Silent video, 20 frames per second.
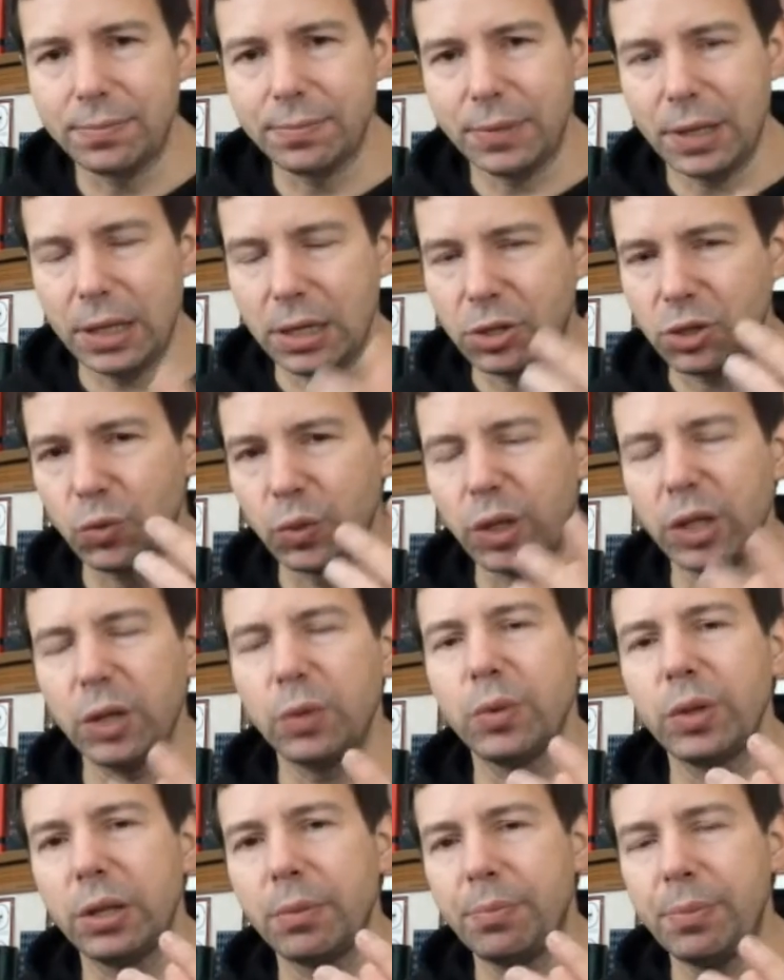It's really,
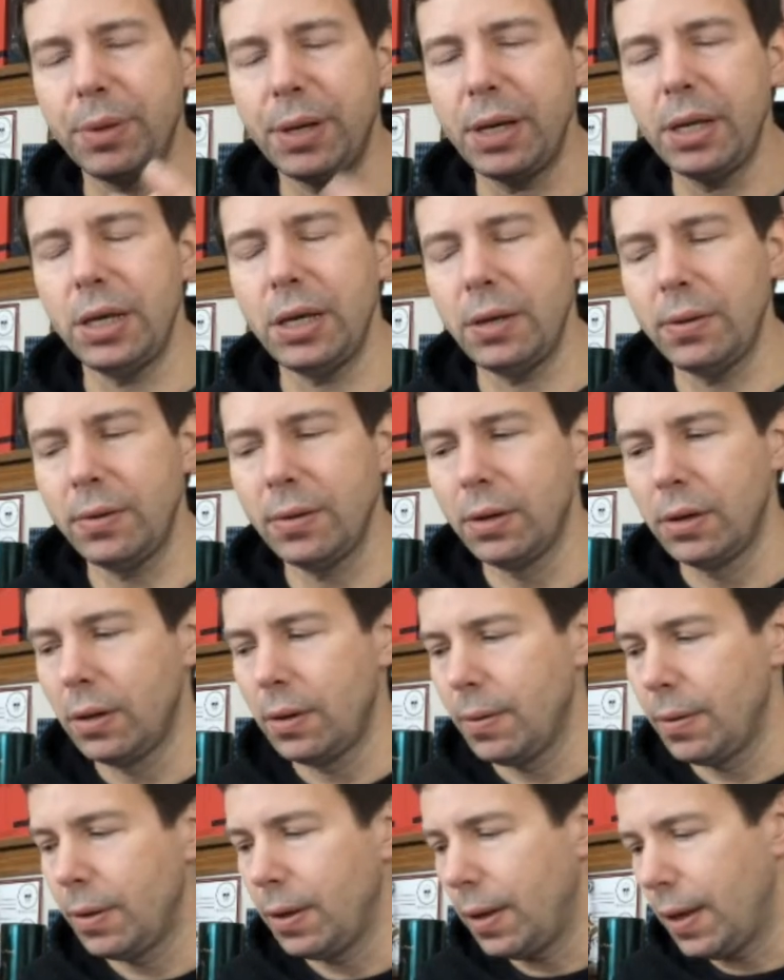really peaty
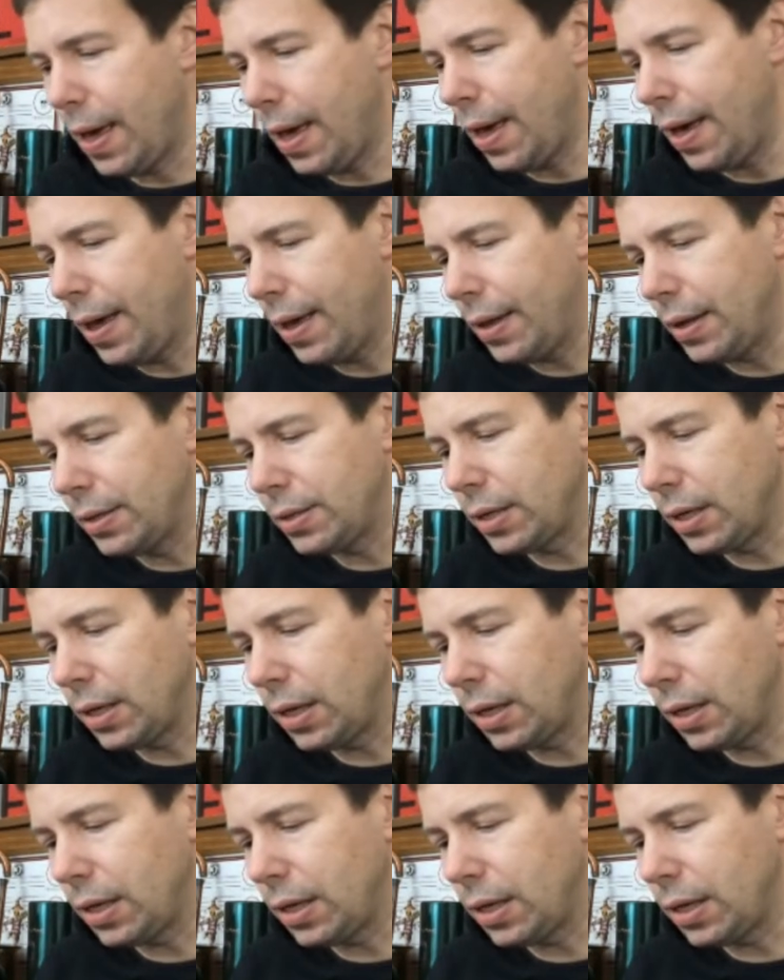and